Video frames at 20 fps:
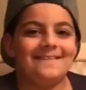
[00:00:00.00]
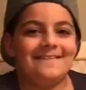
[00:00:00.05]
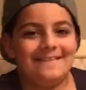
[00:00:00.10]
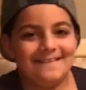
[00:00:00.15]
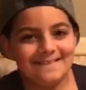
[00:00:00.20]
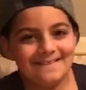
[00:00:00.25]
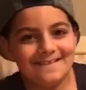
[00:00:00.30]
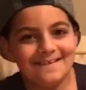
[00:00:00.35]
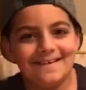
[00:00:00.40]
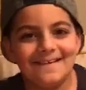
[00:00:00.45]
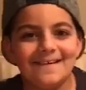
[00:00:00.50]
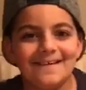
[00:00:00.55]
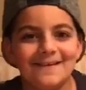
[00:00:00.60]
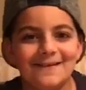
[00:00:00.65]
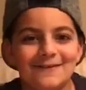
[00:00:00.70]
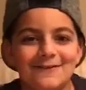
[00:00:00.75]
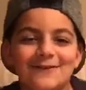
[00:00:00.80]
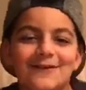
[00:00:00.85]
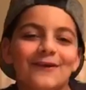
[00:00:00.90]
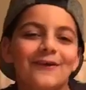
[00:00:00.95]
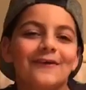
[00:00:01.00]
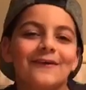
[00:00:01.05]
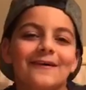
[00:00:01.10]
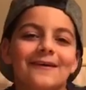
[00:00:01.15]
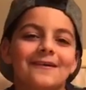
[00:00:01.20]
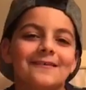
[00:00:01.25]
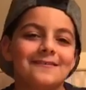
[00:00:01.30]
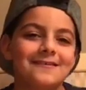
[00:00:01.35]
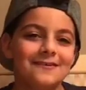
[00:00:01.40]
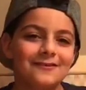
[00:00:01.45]
That's it? No,
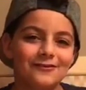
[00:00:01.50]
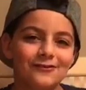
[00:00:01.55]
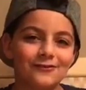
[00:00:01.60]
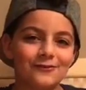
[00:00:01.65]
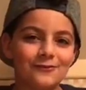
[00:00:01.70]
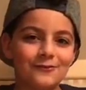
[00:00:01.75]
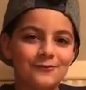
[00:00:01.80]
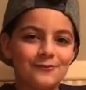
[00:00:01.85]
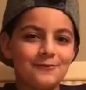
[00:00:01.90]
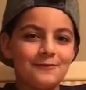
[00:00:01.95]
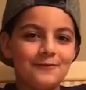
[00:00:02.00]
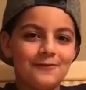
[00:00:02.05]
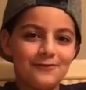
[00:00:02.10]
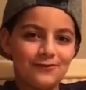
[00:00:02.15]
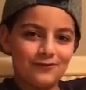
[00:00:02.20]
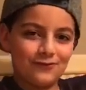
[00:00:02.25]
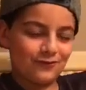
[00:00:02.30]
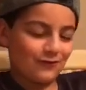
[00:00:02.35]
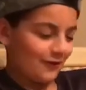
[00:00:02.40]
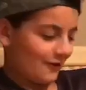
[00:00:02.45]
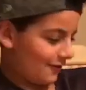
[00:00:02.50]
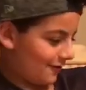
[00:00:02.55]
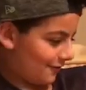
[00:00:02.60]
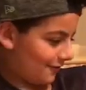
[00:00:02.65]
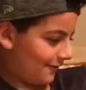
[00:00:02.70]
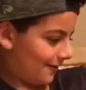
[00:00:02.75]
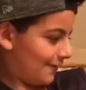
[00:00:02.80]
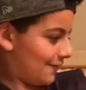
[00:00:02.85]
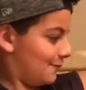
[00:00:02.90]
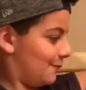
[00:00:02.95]
because he's strong
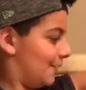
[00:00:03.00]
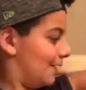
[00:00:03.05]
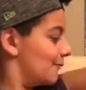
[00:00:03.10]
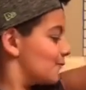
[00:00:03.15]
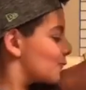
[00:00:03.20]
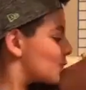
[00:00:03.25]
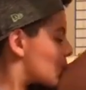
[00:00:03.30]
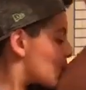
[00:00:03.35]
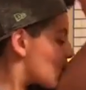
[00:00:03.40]
like me.